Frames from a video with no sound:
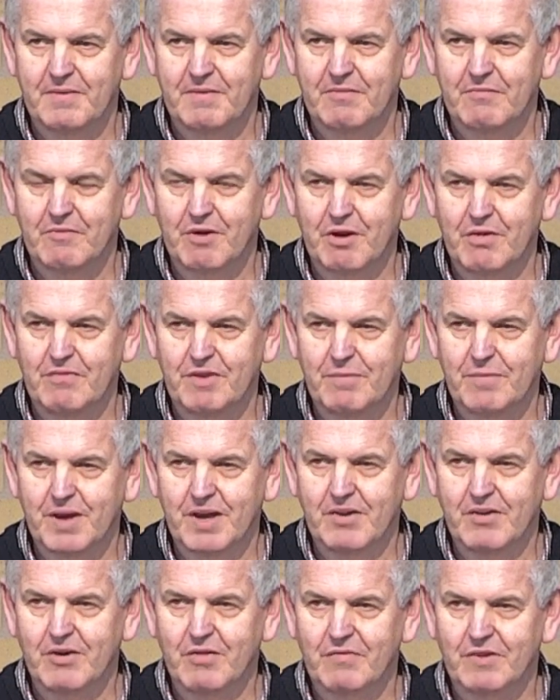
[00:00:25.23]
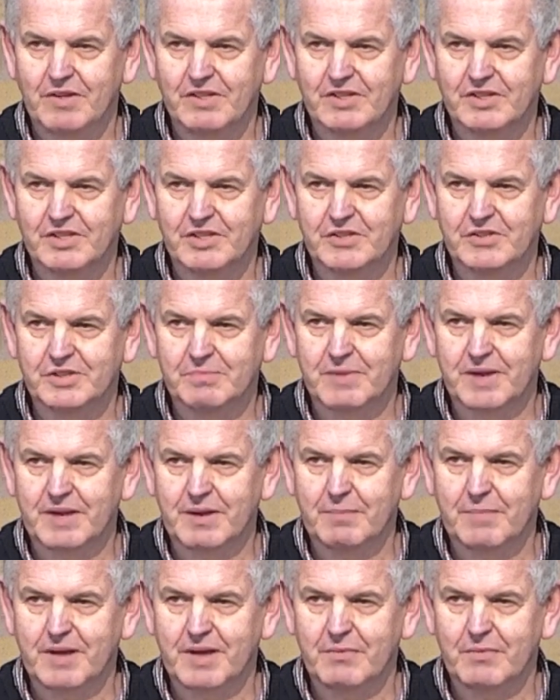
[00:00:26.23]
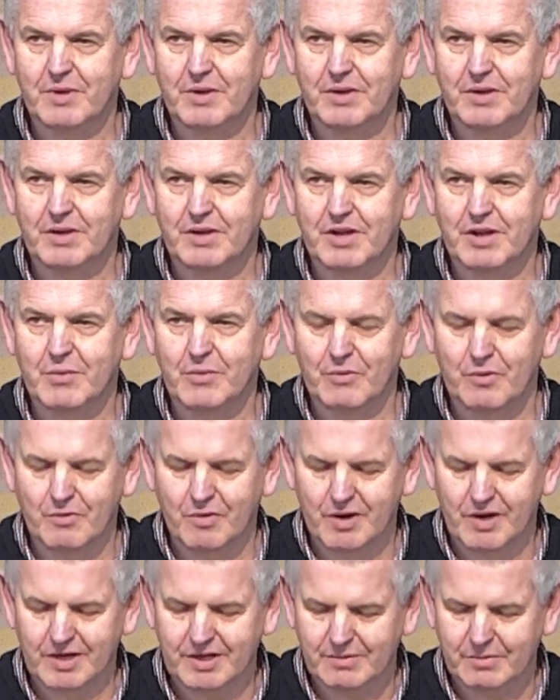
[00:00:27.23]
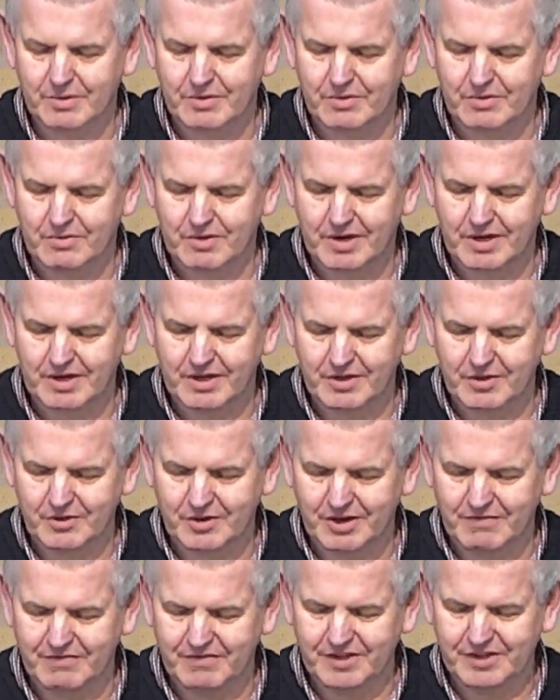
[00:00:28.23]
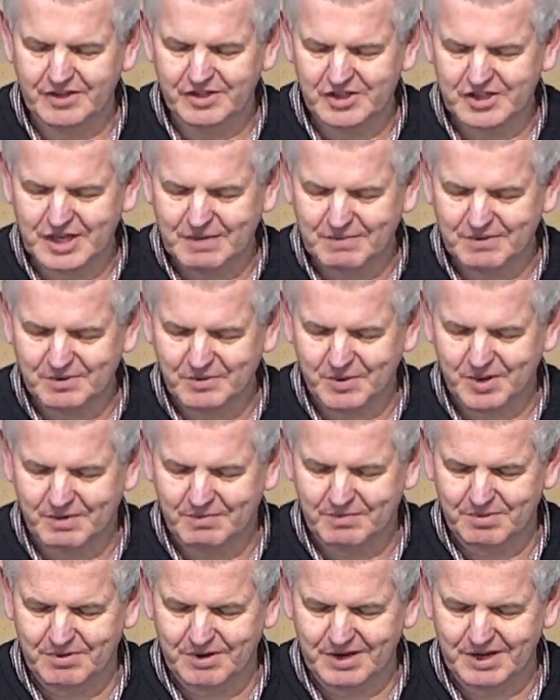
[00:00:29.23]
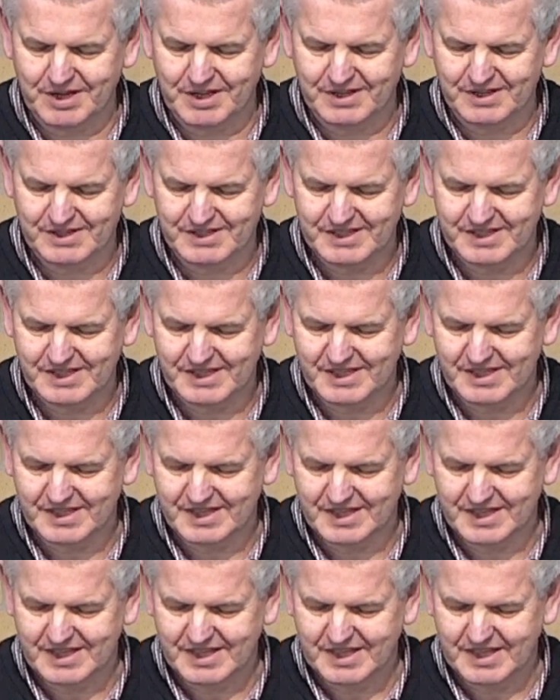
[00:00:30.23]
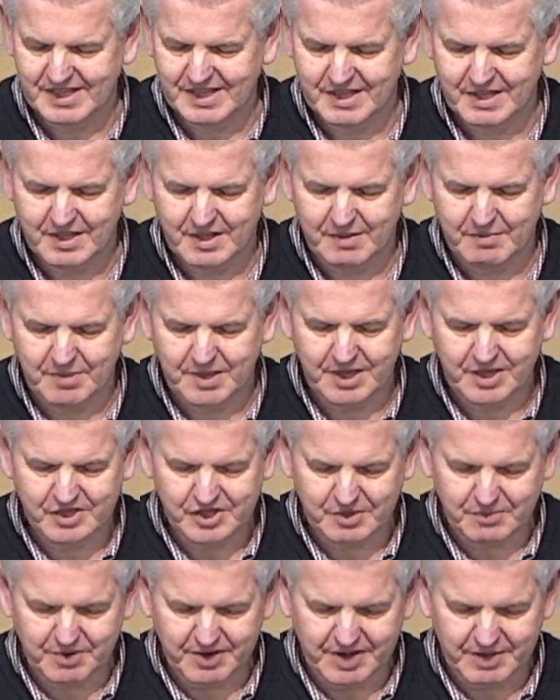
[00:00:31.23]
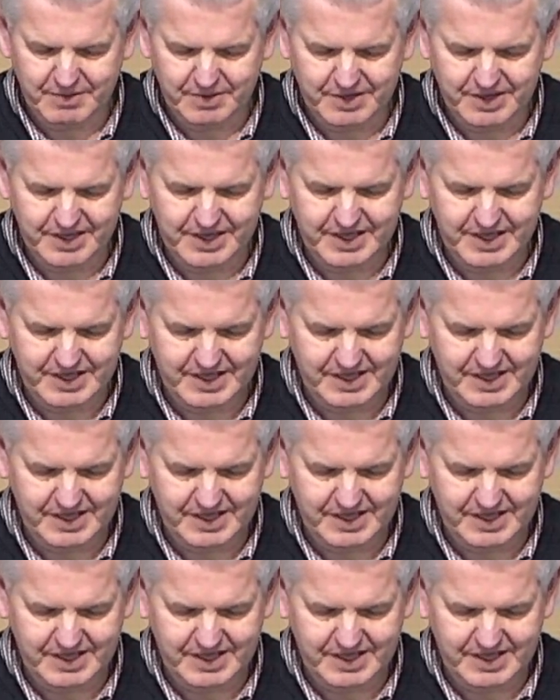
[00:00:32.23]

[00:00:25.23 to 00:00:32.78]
Roe v. Mike off and just use the main one? No, we're all right? We're all right. Good. Ephesians chapter 1. Brilliant. Page number, anybody?